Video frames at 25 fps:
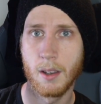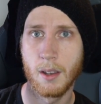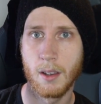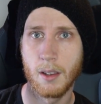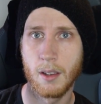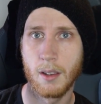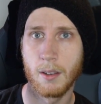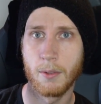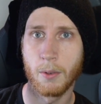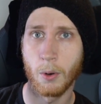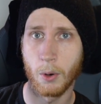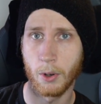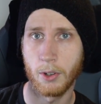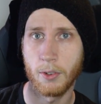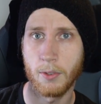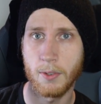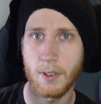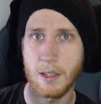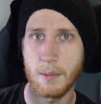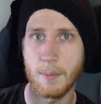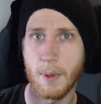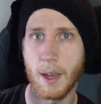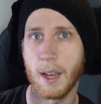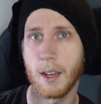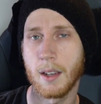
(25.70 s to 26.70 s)
force
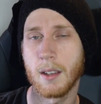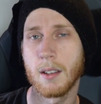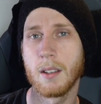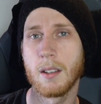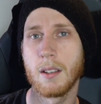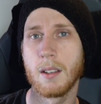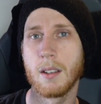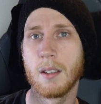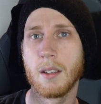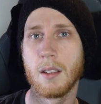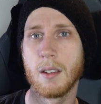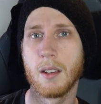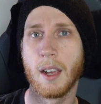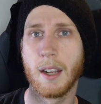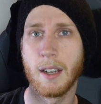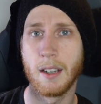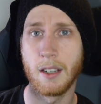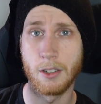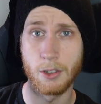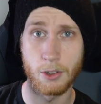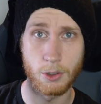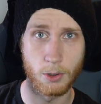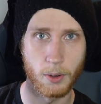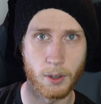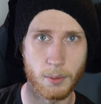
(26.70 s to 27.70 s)
feedback, and
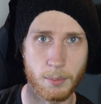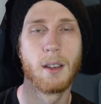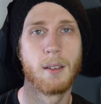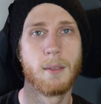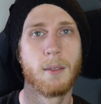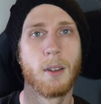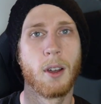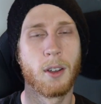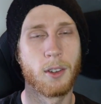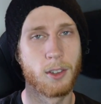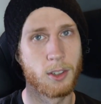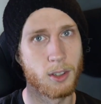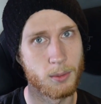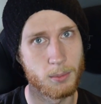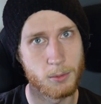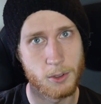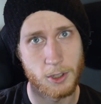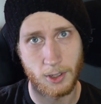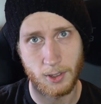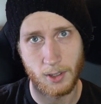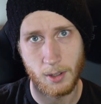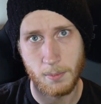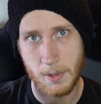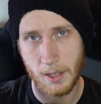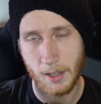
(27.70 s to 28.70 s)
enjoyment. Also,
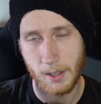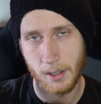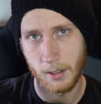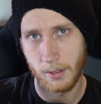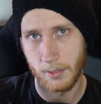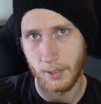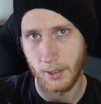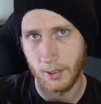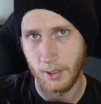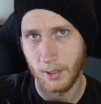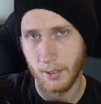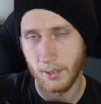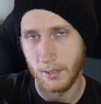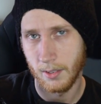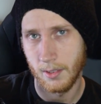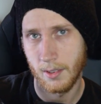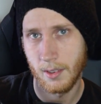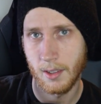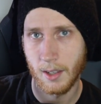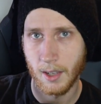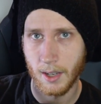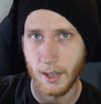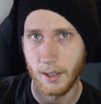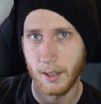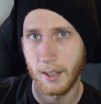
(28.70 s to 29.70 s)
just to be clear, this is
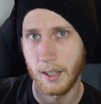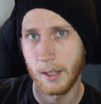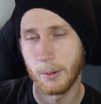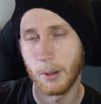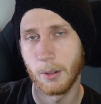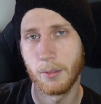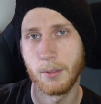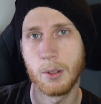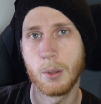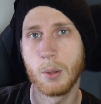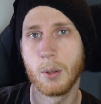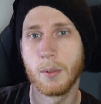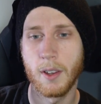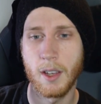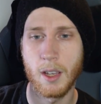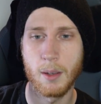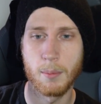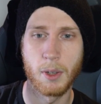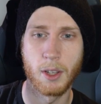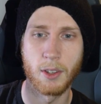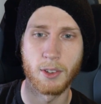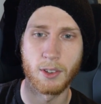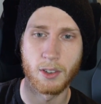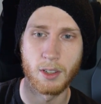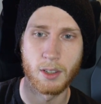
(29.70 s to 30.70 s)
not a review of
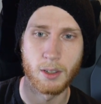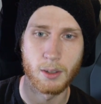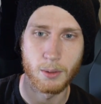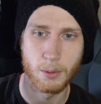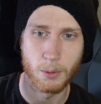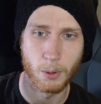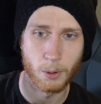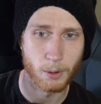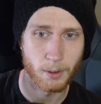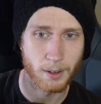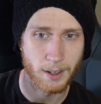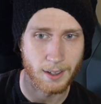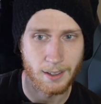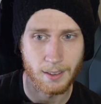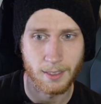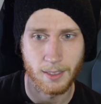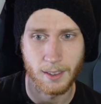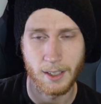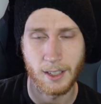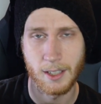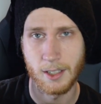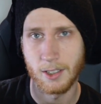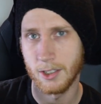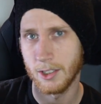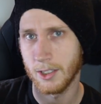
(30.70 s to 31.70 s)
AMS2 or
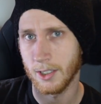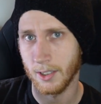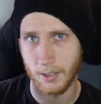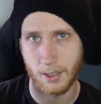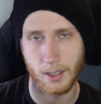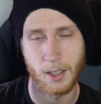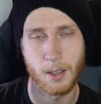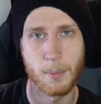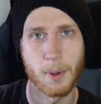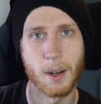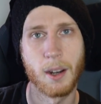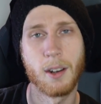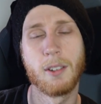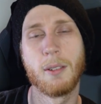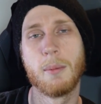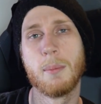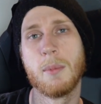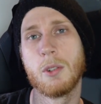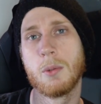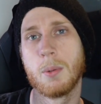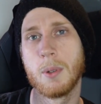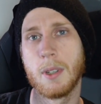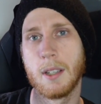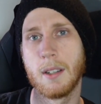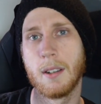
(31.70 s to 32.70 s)
anything, it's just a comparison
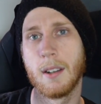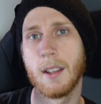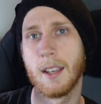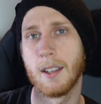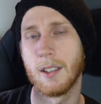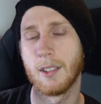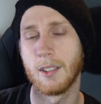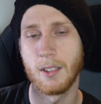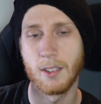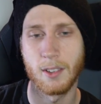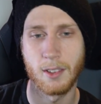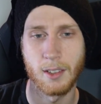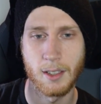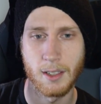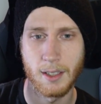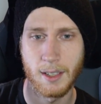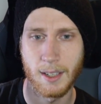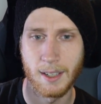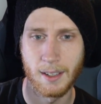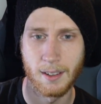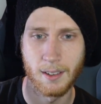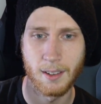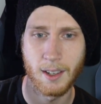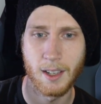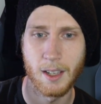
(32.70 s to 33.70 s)
between ACC
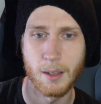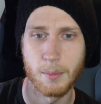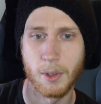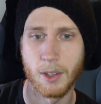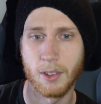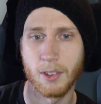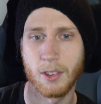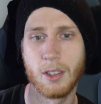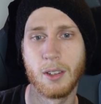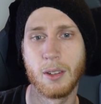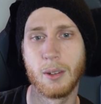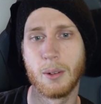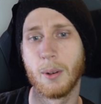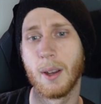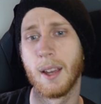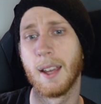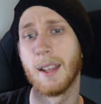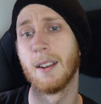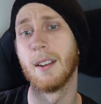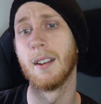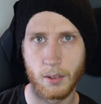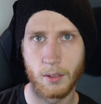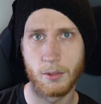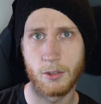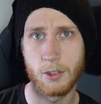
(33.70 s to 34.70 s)
and AMS2,
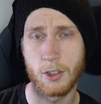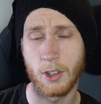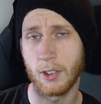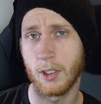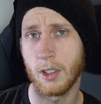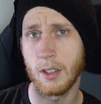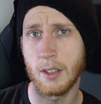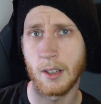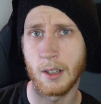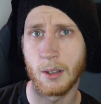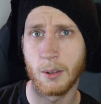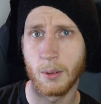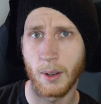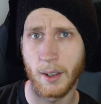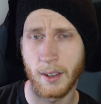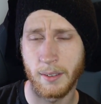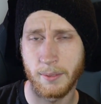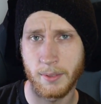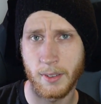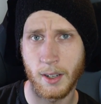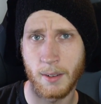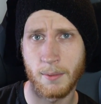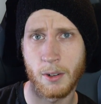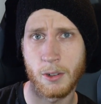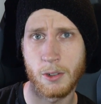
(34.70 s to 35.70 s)
and just so you know, I've
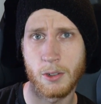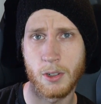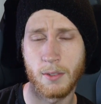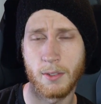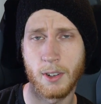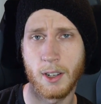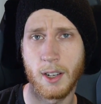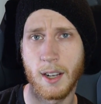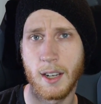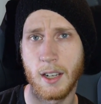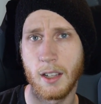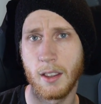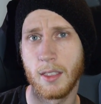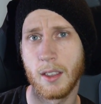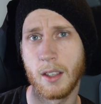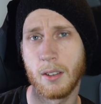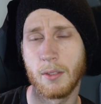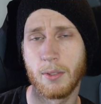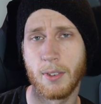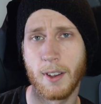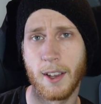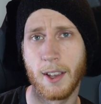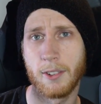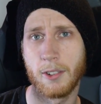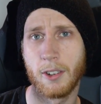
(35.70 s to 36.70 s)
never driven anything
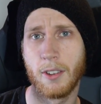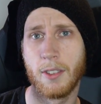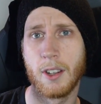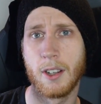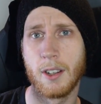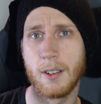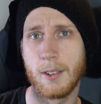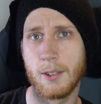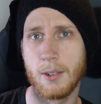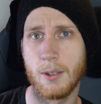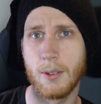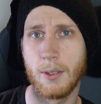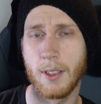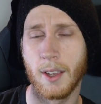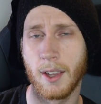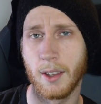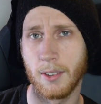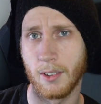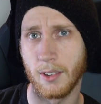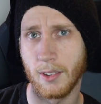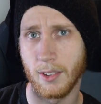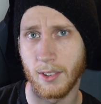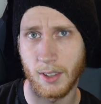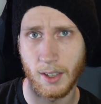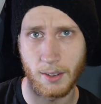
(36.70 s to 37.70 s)
faster than a
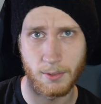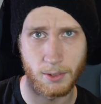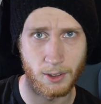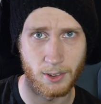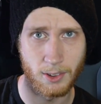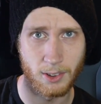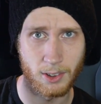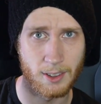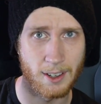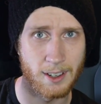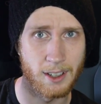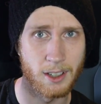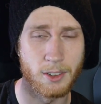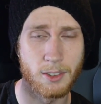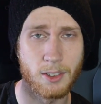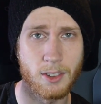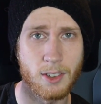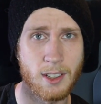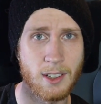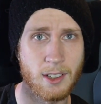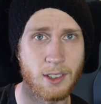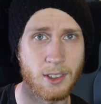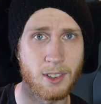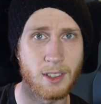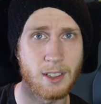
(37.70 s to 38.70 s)
2007 Scion
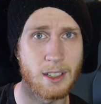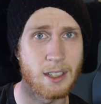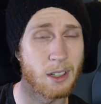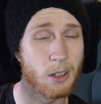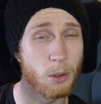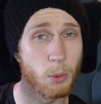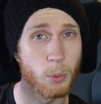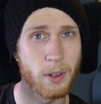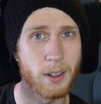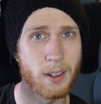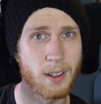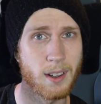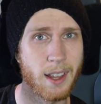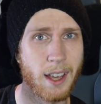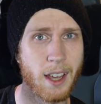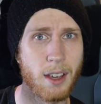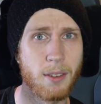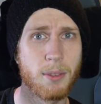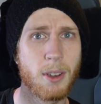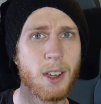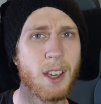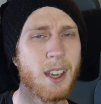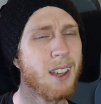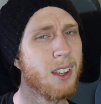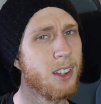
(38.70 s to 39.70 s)
TC in real
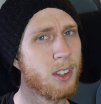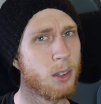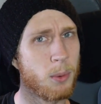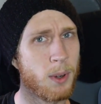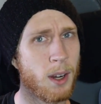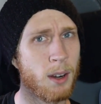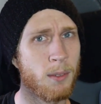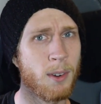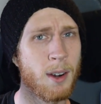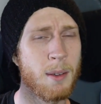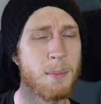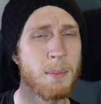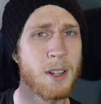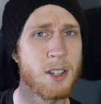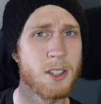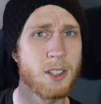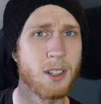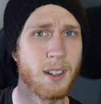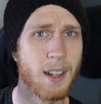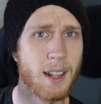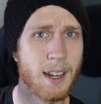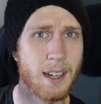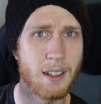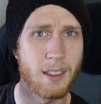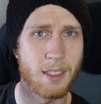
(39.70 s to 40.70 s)
life, so whenever I
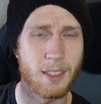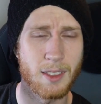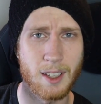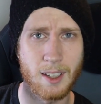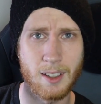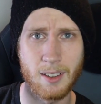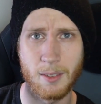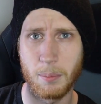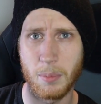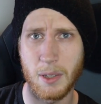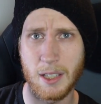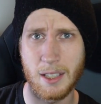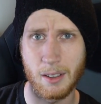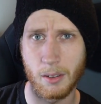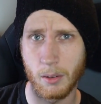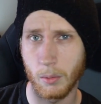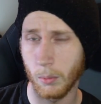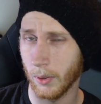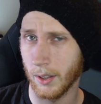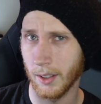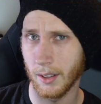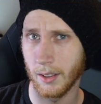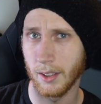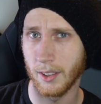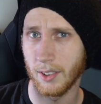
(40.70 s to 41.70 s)
mention anything being
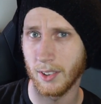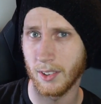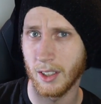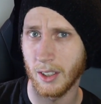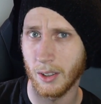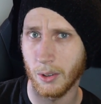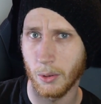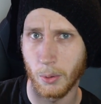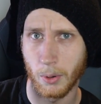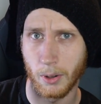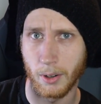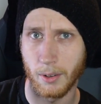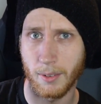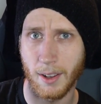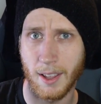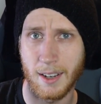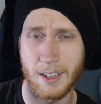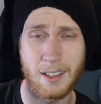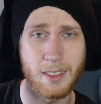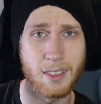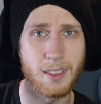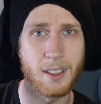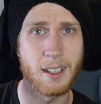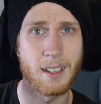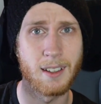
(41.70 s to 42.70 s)
realistic or
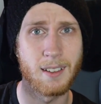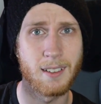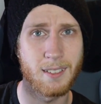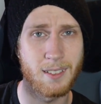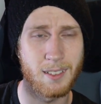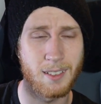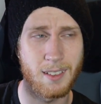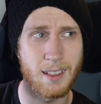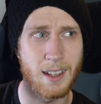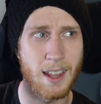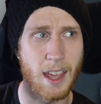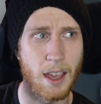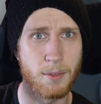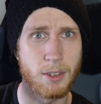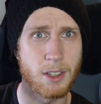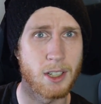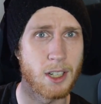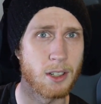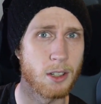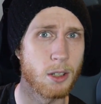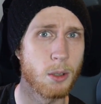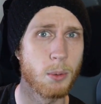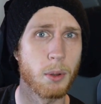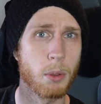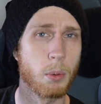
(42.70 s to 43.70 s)
anything having to
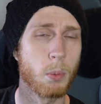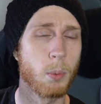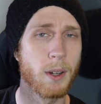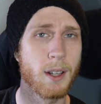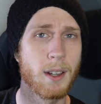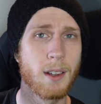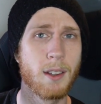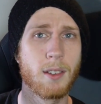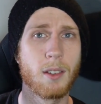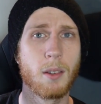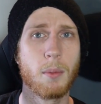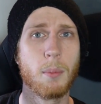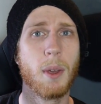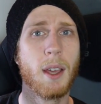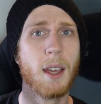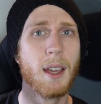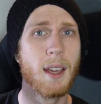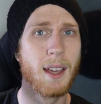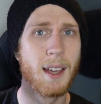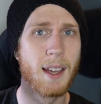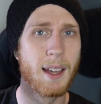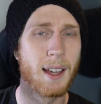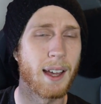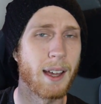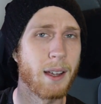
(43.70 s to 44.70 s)
do with realism,
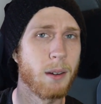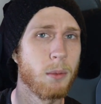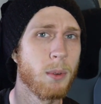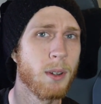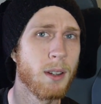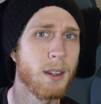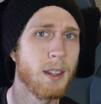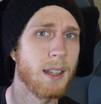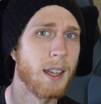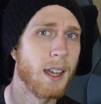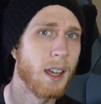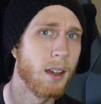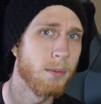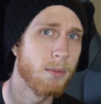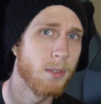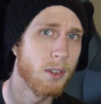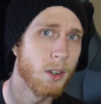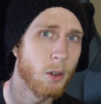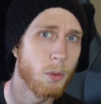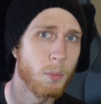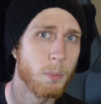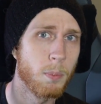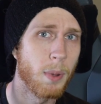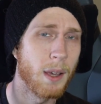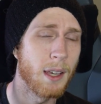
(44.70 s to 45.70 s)
I really have
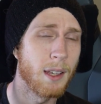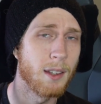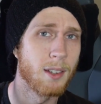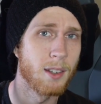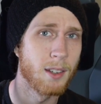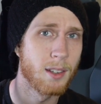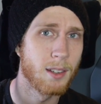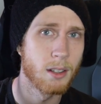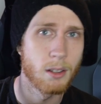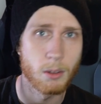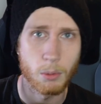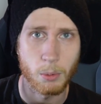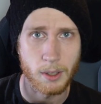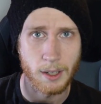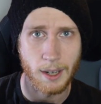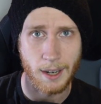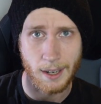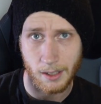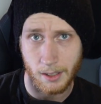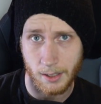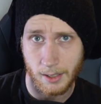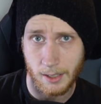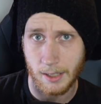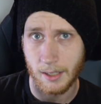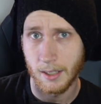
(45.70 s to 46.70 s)
no basis in
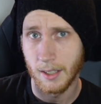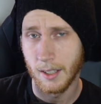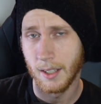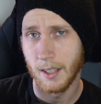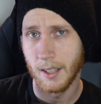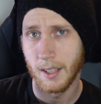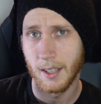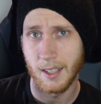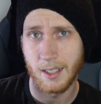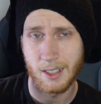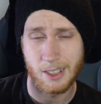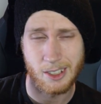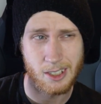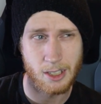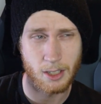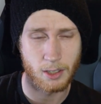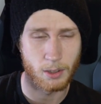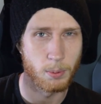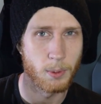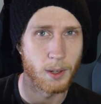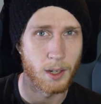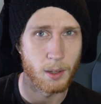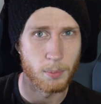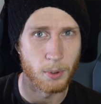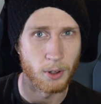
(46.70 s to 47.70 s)
reality, it's just
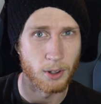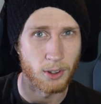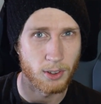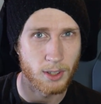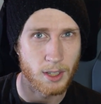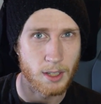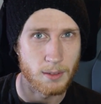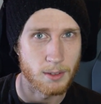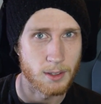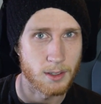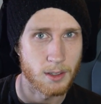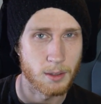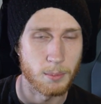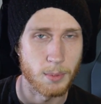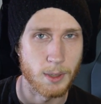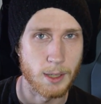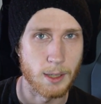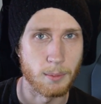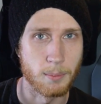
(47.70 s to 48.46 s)
what I perceive it to be.